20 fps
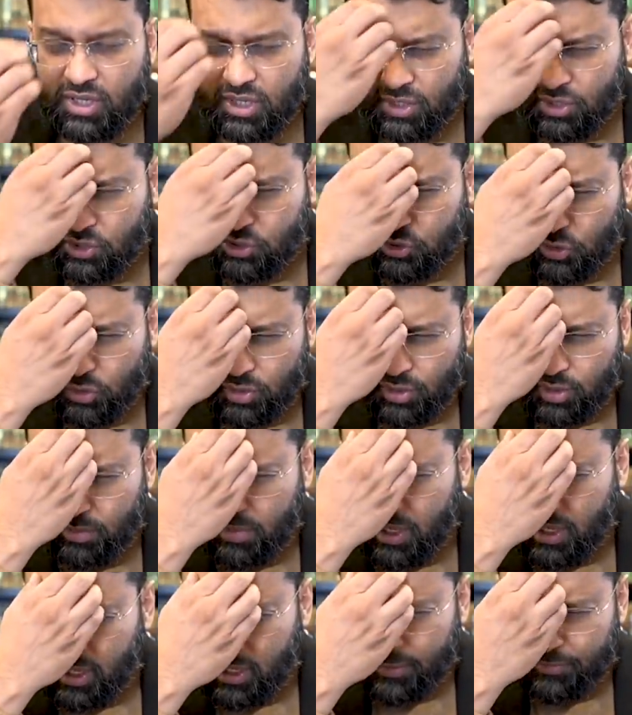Internal
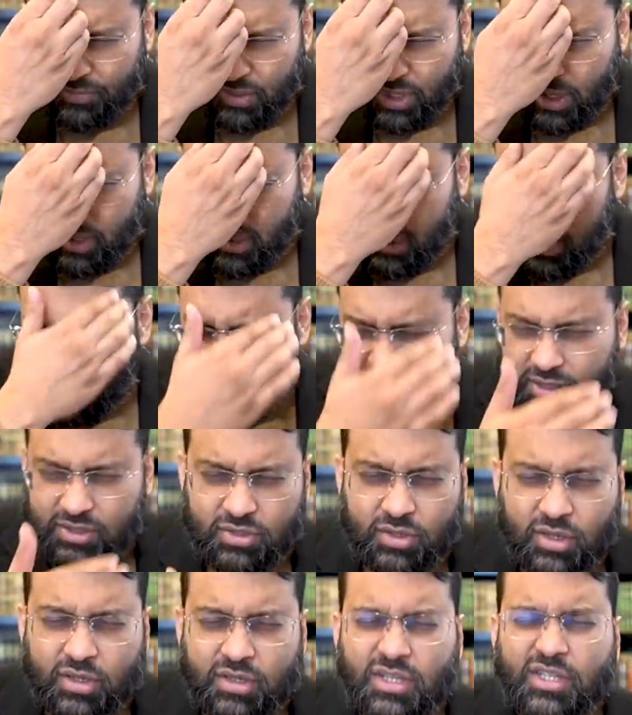meaning that it
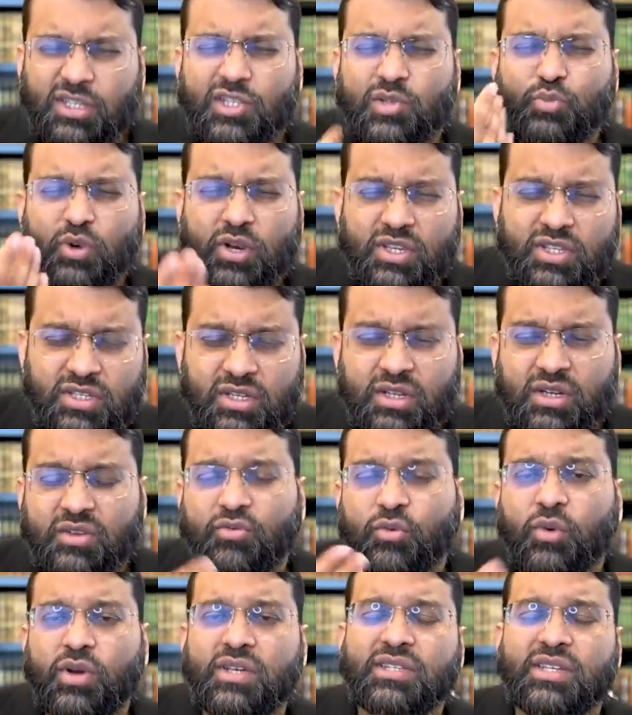is not expressed in a
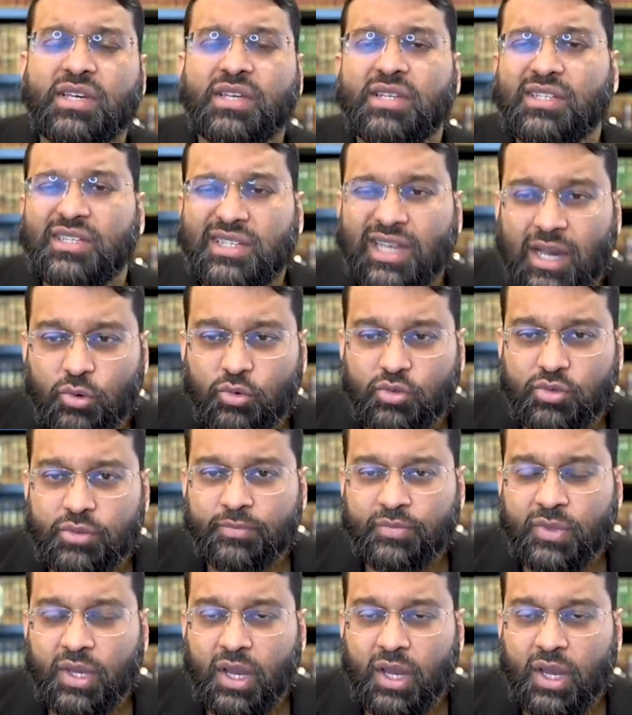voice and a sound.